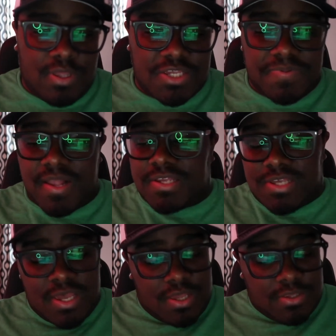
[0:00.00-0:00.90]
Let's be
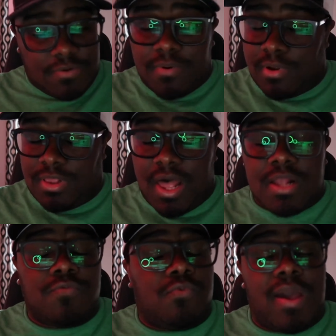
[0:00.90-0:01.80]
honest. There were a
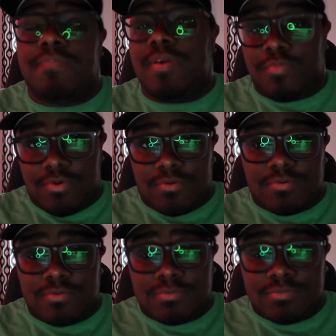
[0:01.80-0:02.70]
lot of white people,
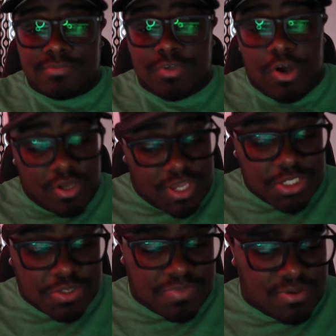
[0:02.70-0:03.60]

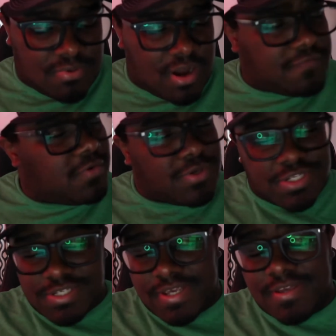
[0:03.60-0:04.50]
Caucasian people, however you
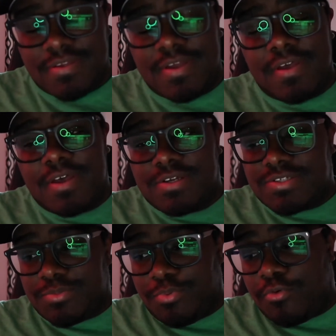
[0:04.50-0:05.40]
want to say it,
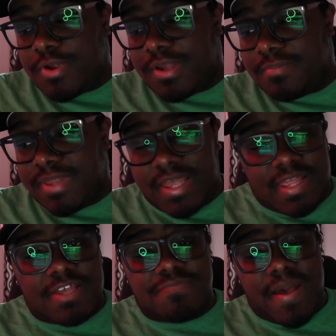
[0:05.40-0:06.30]
supporting Black
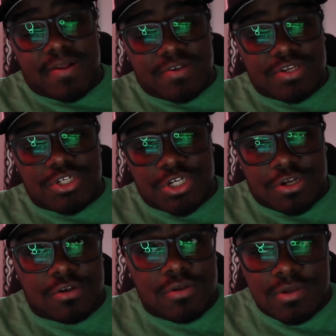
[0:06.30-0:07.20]
Lives Matter this
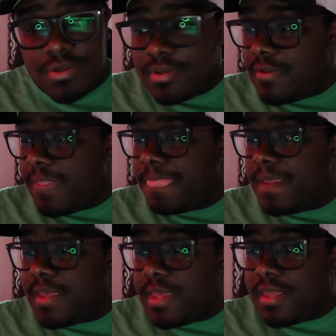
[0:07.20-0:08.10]
year.
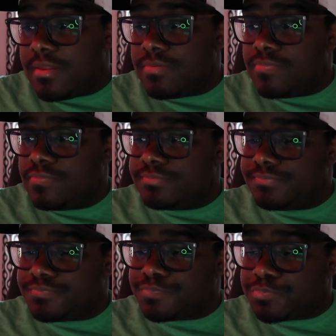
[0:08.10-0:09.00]
And
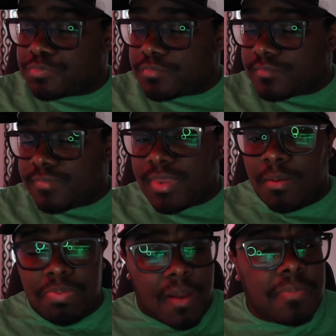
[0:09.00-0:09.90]

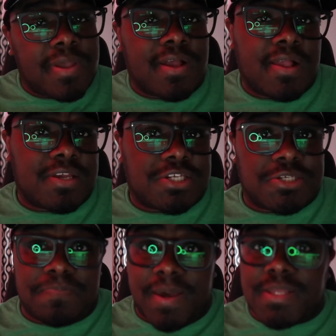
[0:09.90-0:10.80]
probably an
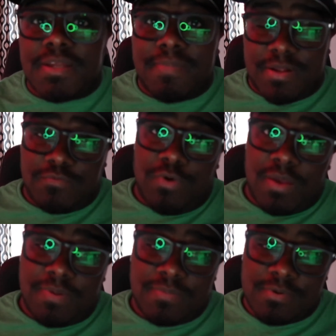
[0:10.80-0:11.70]
unexpected amount of
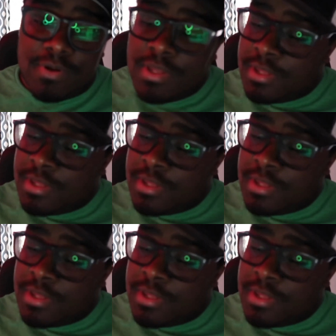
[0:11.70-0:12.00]
white people.